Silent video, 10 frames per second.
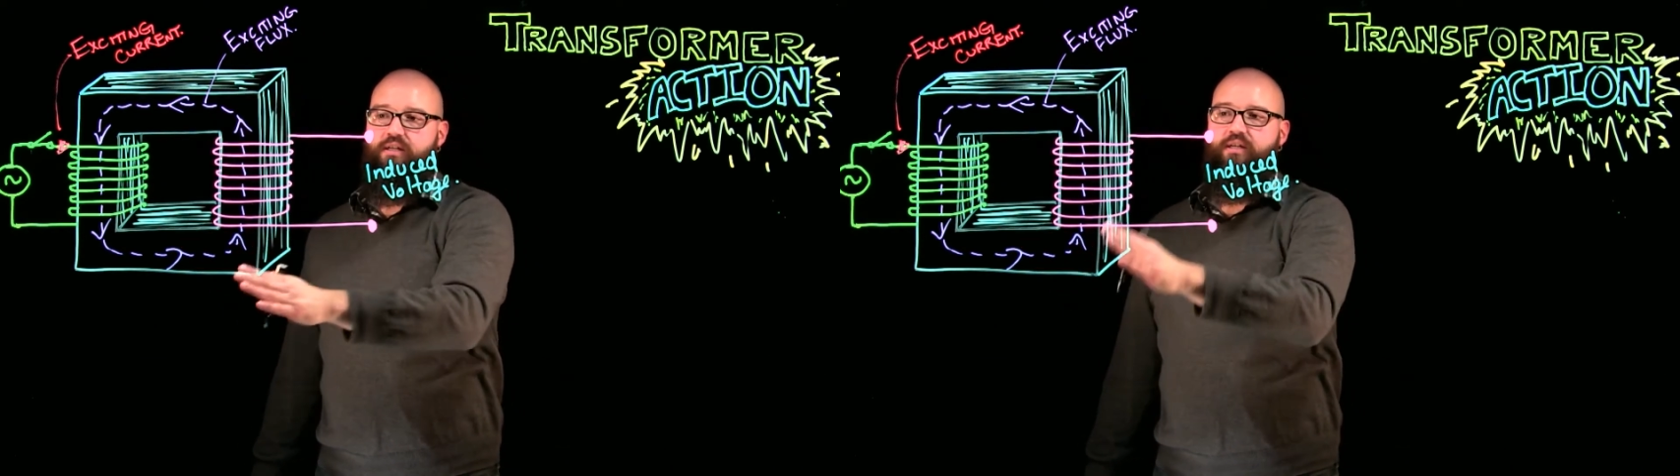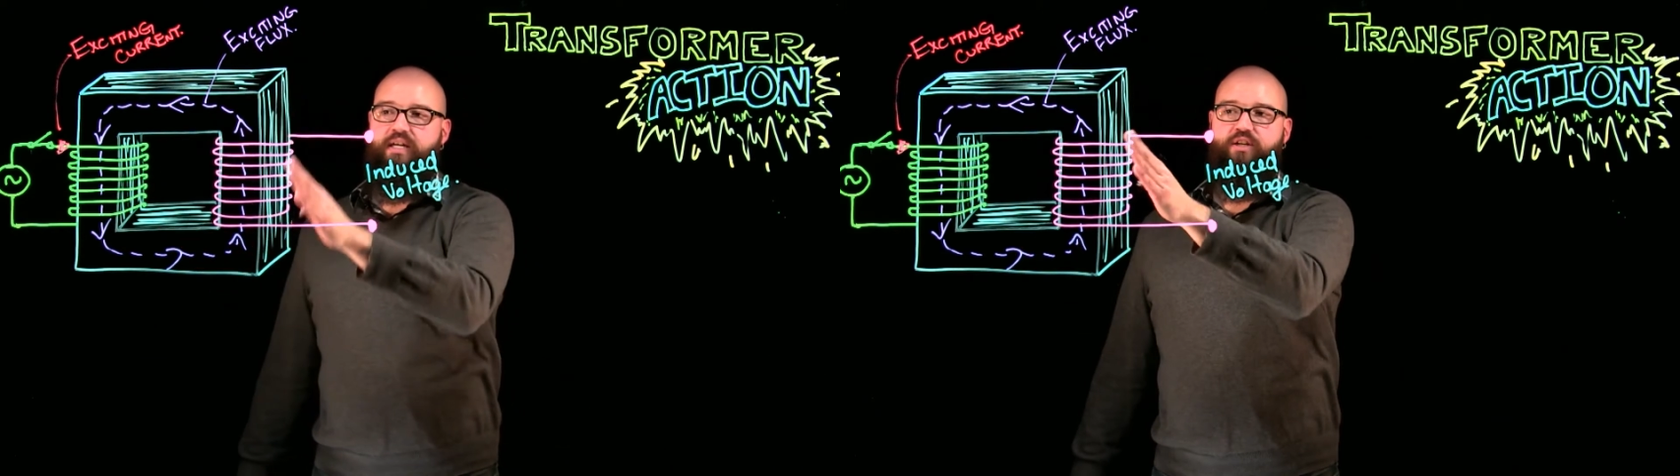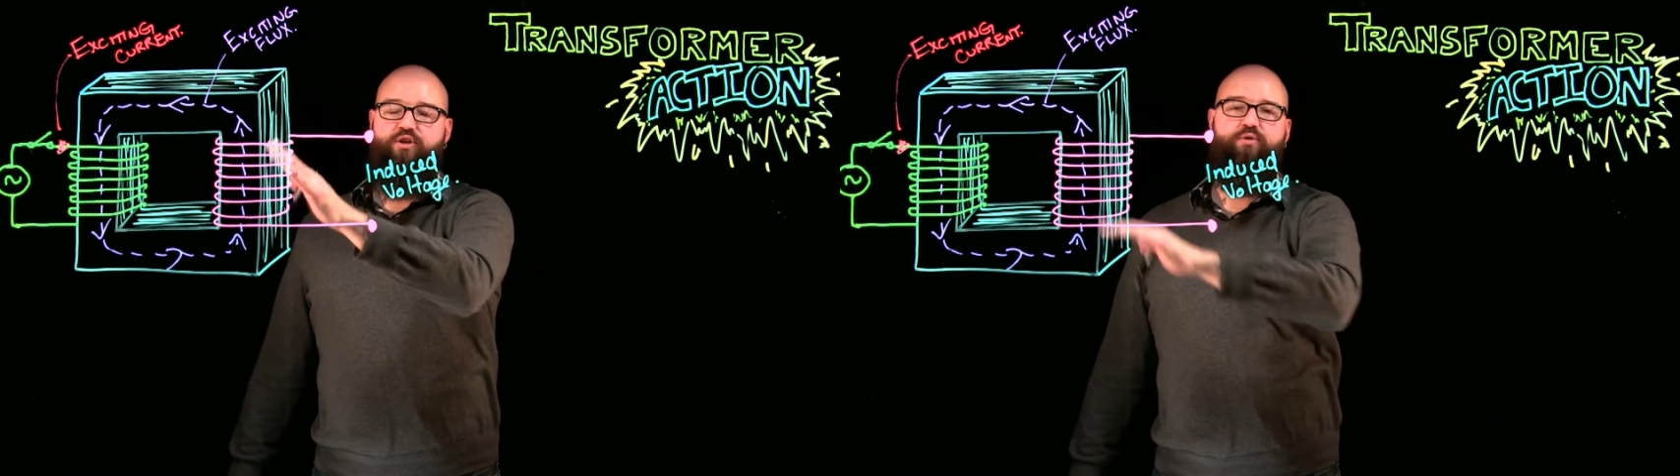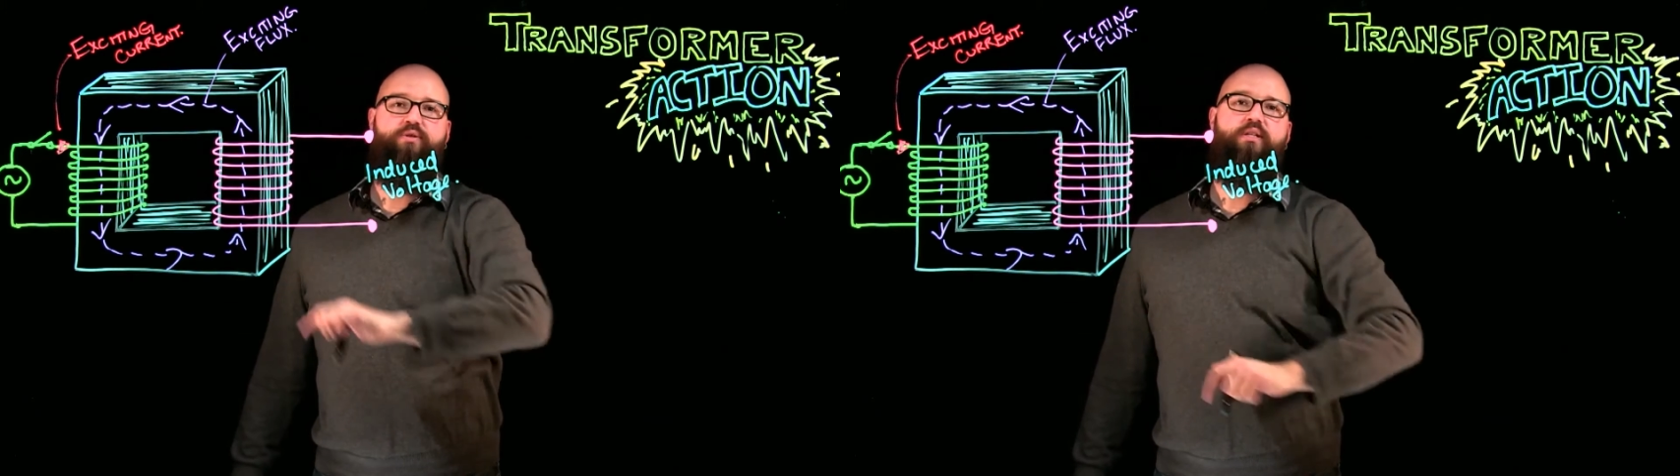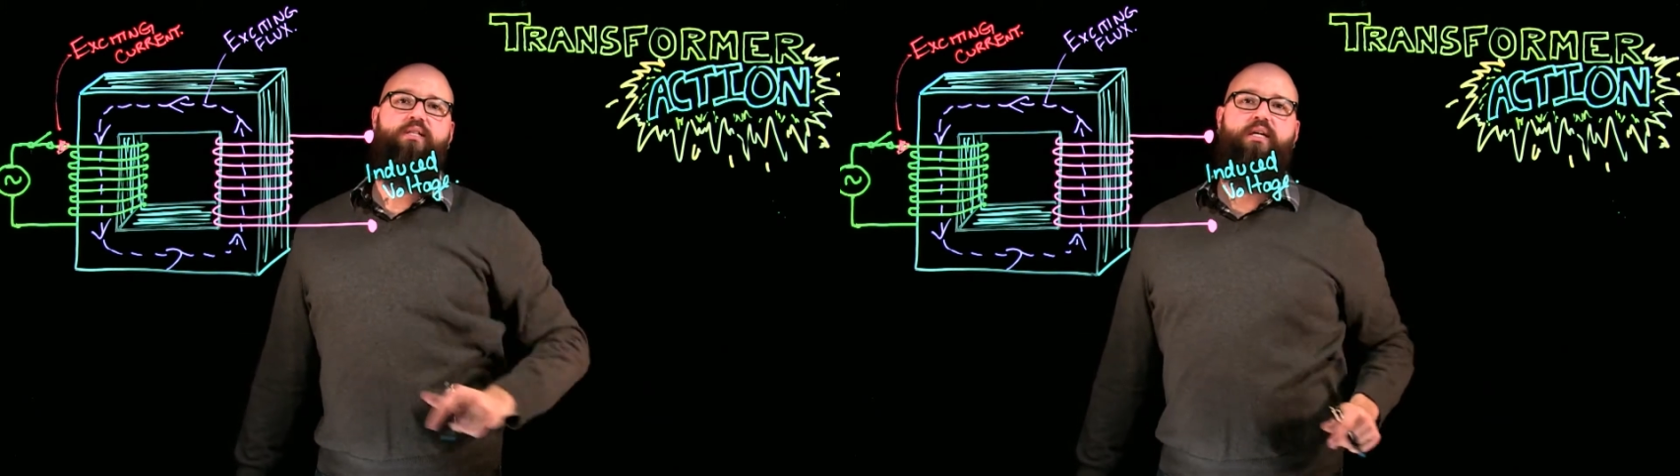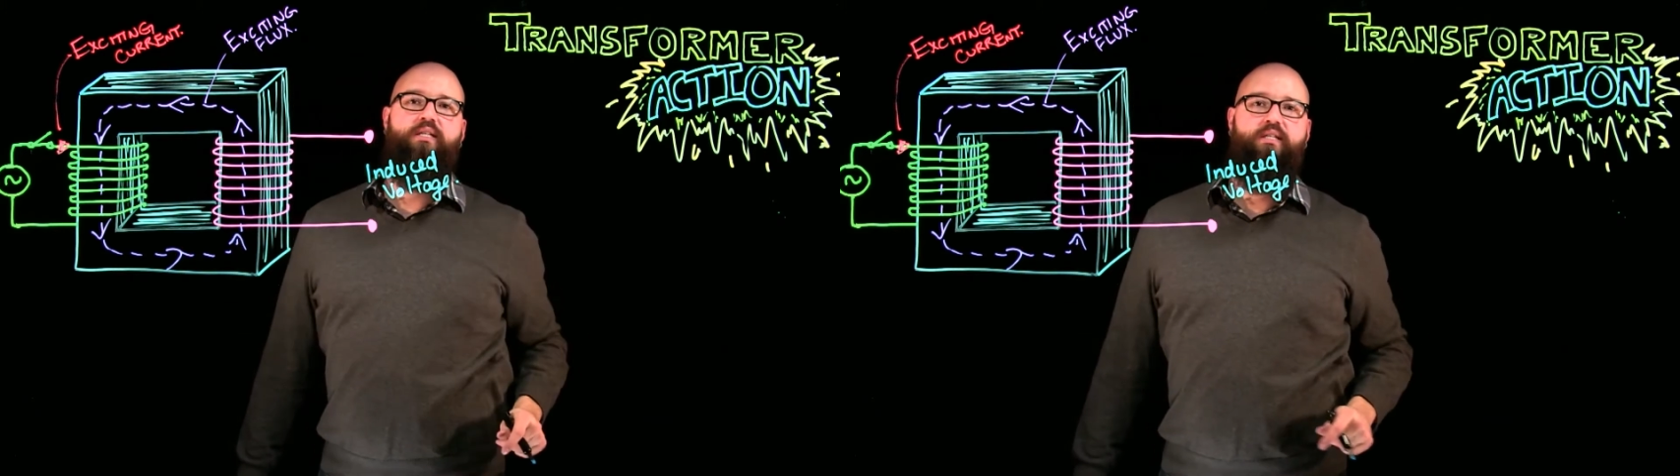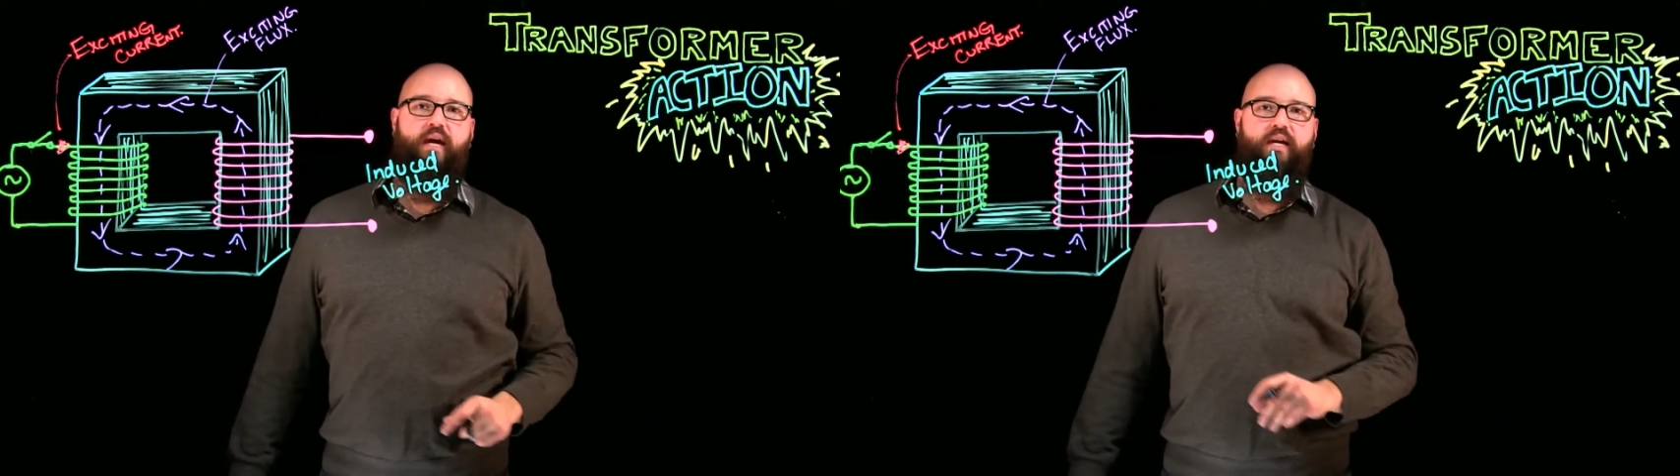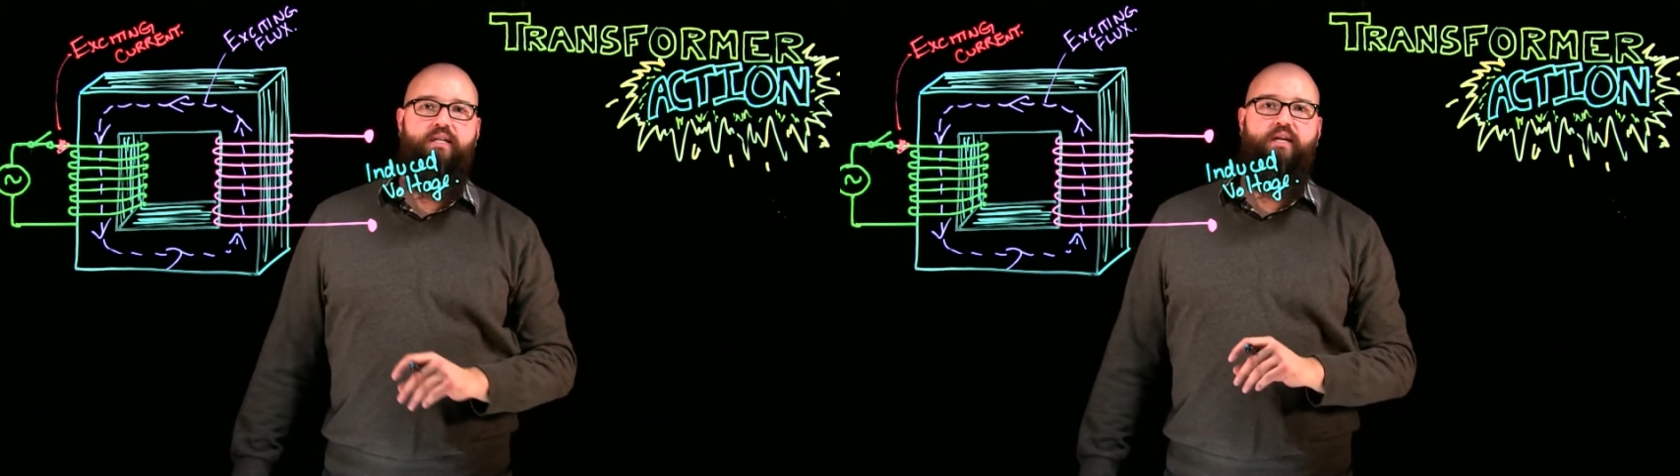induces a
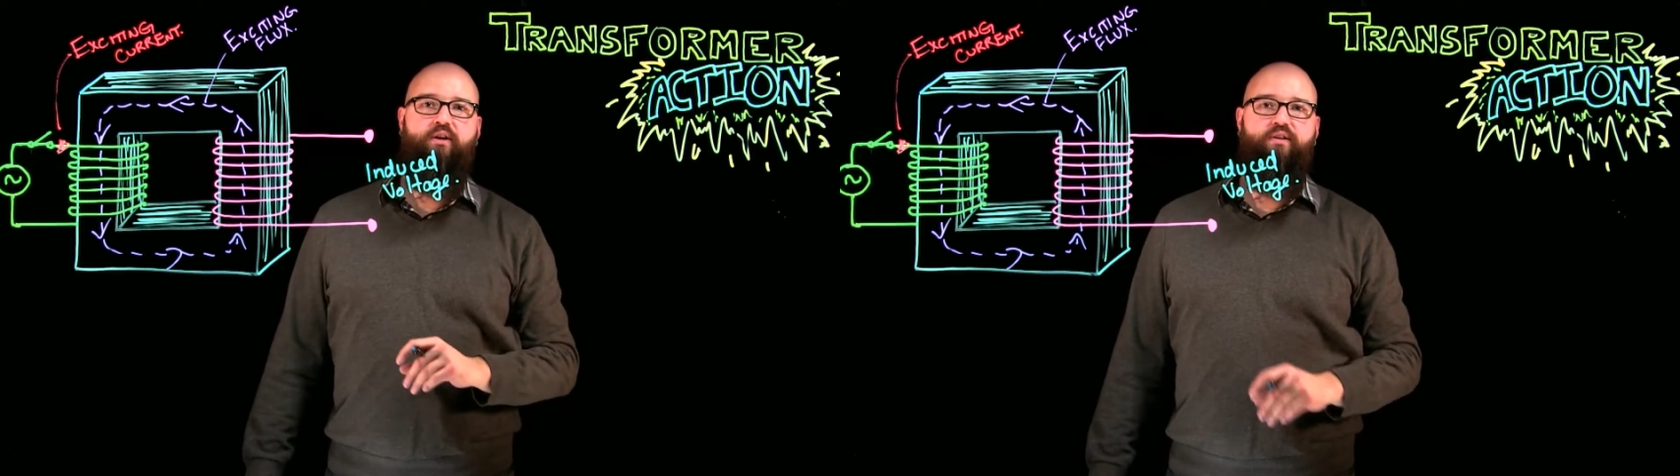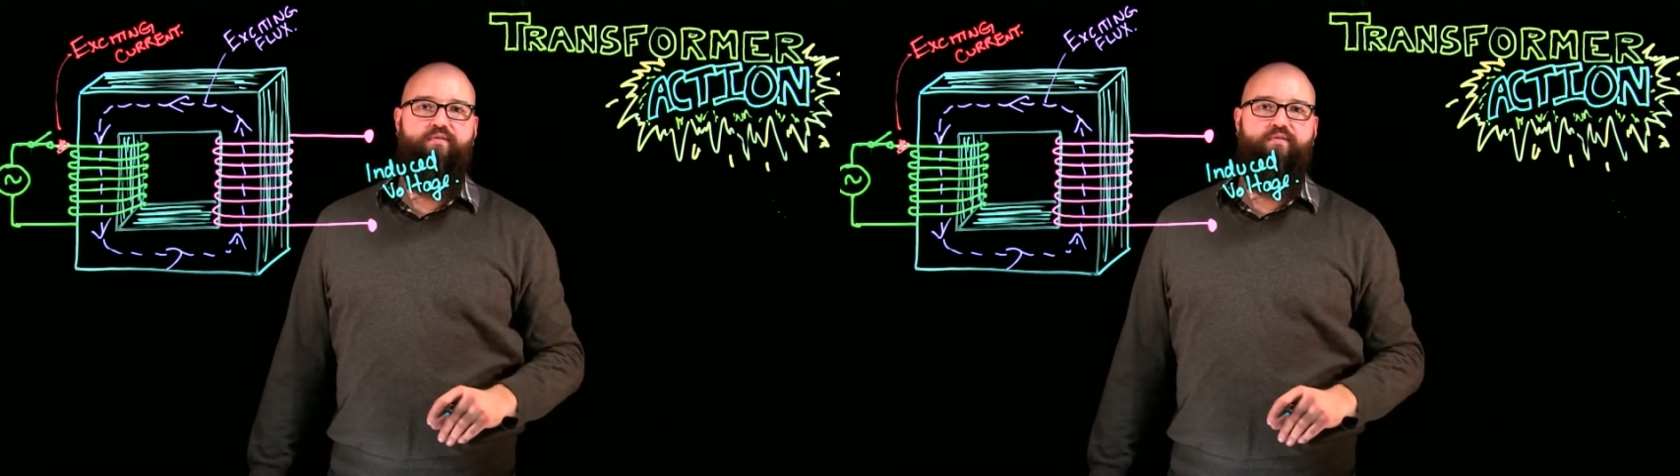secondary